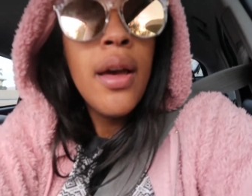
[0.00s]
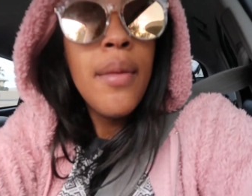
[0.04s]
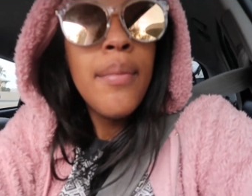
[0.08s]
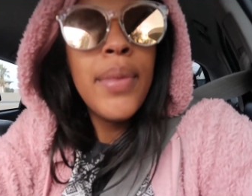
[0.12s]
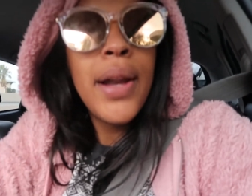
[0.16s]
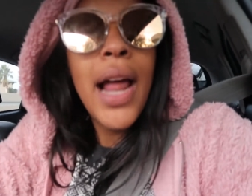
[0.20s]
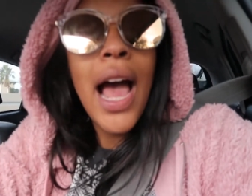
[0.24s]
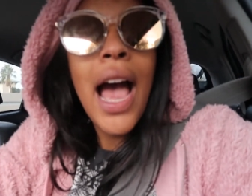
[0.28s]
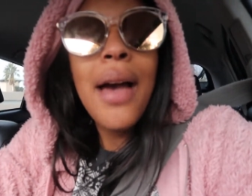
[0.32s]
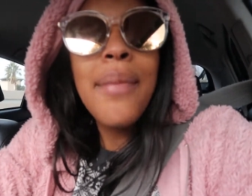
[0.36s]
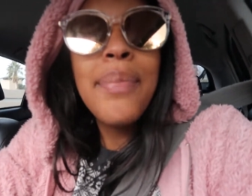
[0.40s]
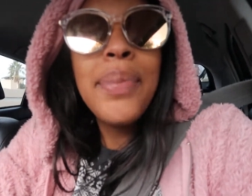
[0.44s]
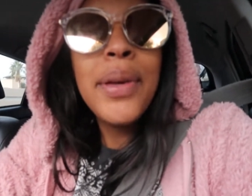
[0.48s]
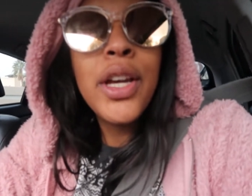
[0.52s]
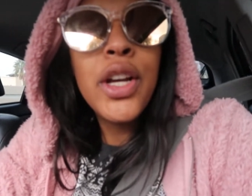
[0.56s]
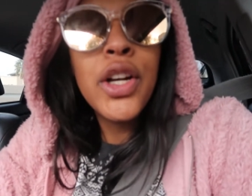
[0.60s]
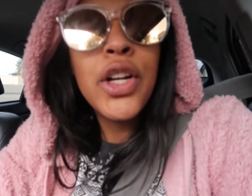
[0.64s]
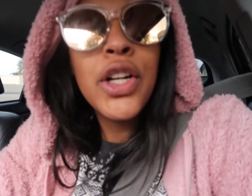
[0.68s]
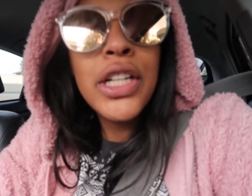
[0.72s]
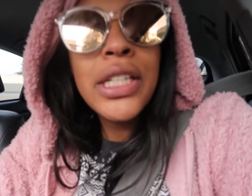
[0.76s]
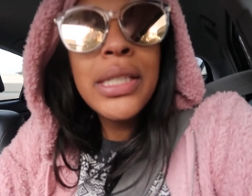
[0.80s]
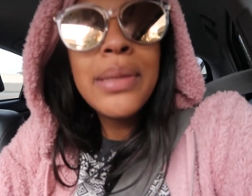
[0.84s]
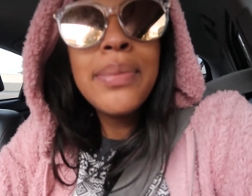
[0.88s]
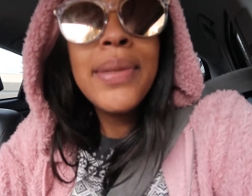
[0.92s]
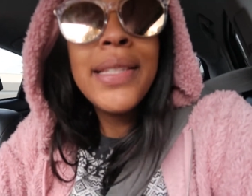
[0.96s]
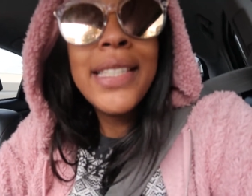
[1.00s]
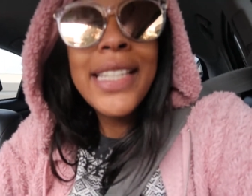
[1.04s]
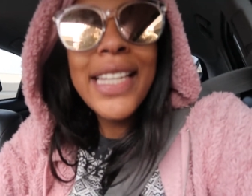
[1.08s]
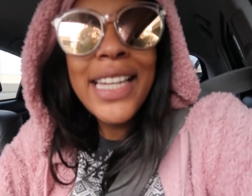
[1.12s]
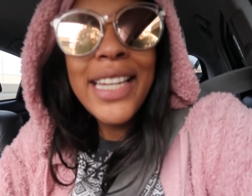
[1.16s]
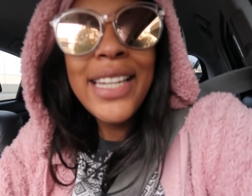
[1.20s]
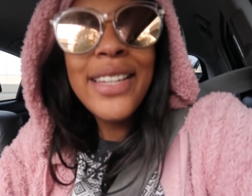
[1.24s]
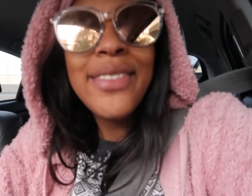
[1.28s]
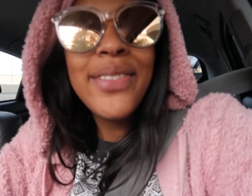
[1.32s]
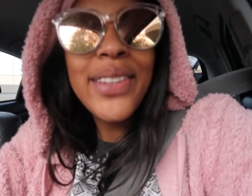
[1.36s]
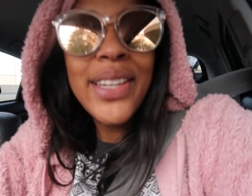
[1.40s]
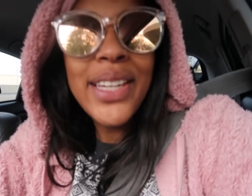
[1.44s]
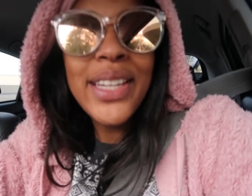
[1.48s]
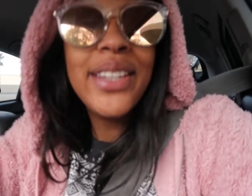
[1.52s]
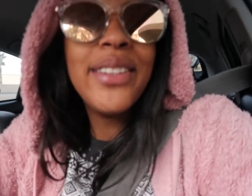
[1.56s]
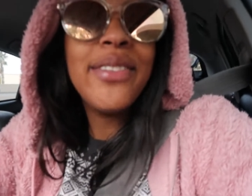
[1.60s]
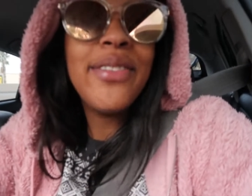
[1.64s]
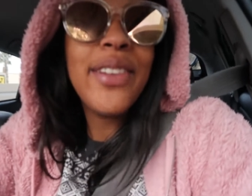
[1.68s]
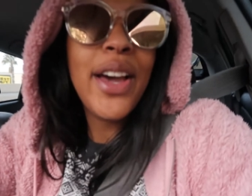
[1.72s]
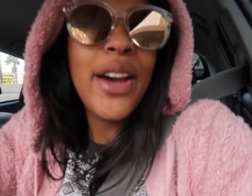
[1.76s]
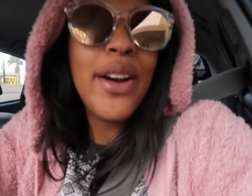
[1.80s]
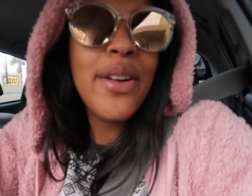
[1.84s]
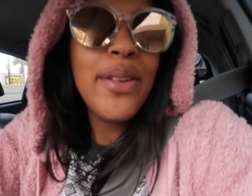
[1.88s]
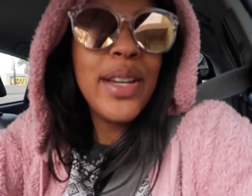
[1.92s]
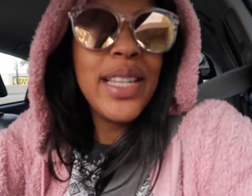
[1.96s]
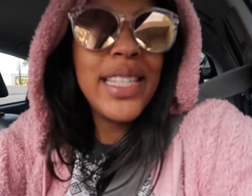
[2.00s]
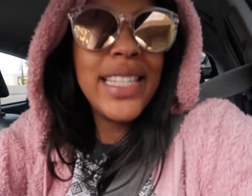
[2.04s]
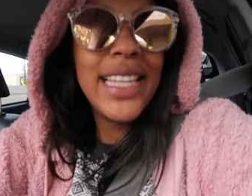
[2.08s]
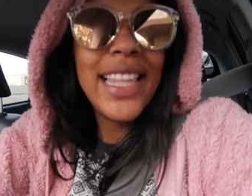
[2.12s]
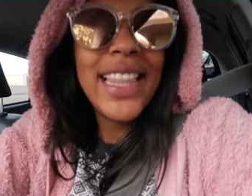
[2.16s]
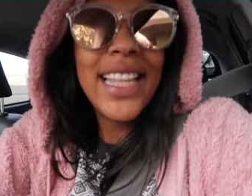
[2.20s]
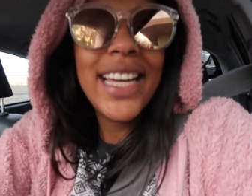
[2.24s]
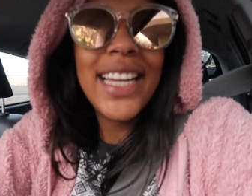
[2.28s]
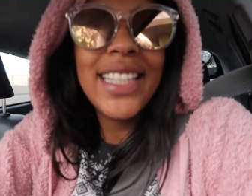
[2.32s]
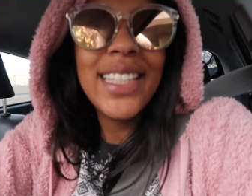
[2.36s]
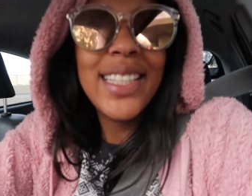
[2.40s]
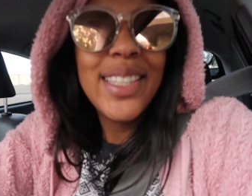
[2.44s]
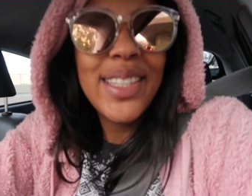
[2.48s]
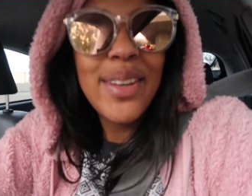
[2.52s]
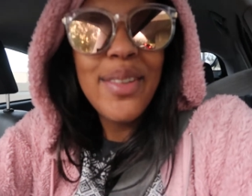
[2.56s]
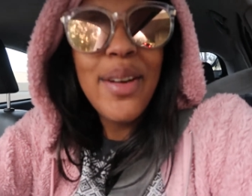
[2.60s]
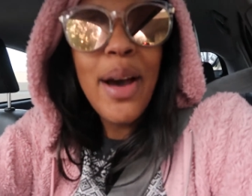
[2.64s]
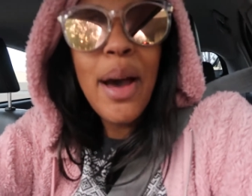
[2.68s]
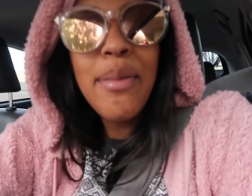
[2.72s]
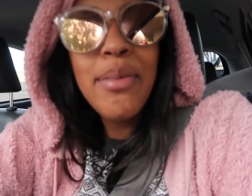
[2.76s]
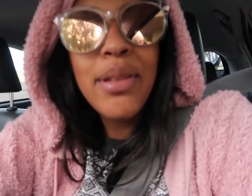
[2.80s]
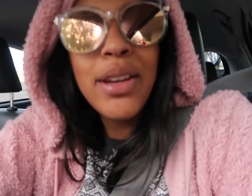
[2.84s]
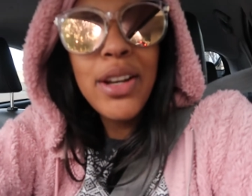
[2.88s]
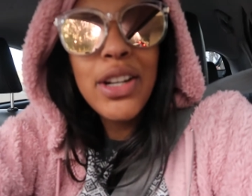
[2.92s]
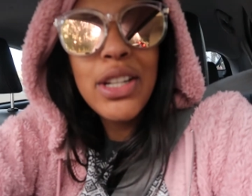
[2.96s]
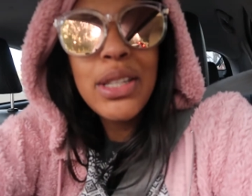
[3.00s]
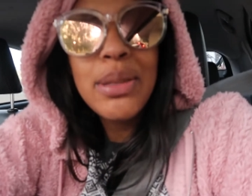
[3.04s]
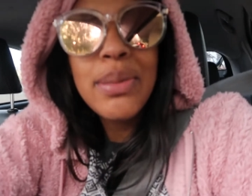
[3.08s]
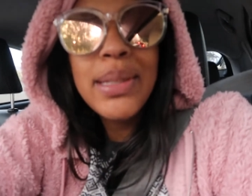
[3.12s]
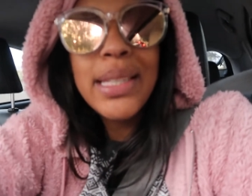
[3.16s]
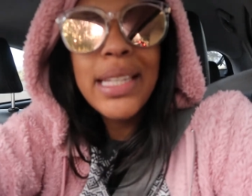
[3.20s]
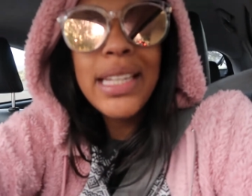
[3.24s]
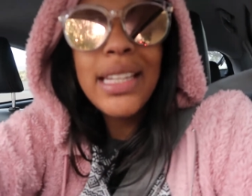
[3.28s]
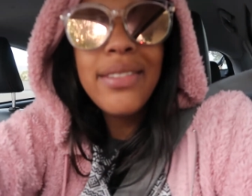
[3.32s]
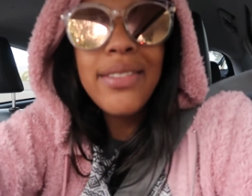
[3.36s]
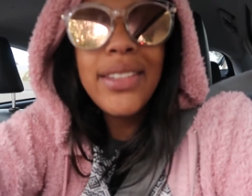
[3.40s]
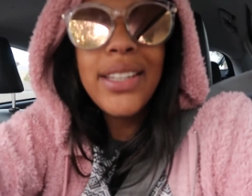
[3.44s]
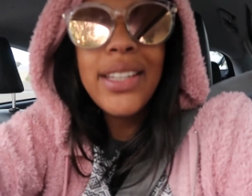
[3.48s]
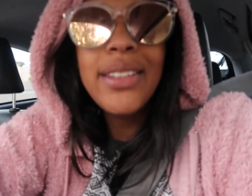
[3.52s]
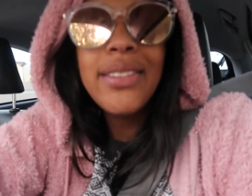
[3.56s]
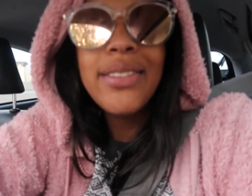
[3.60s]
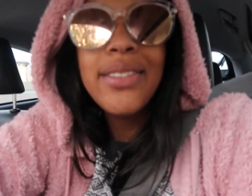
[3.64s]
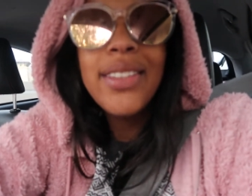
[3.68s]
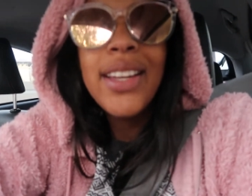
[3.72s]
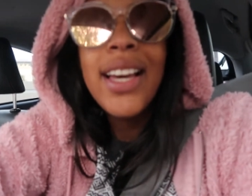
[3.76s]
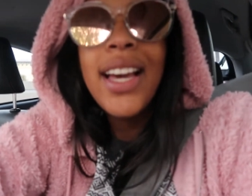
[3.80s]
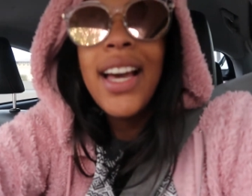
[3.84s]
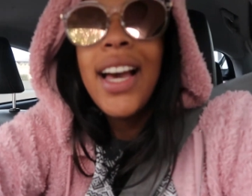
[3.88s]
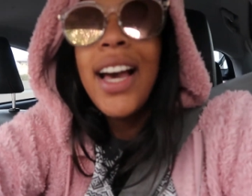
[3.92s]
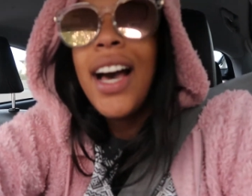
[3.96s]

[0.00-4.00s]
But happy Christmas Eve Eve. I always say that. So happy Christmas Eve Eve.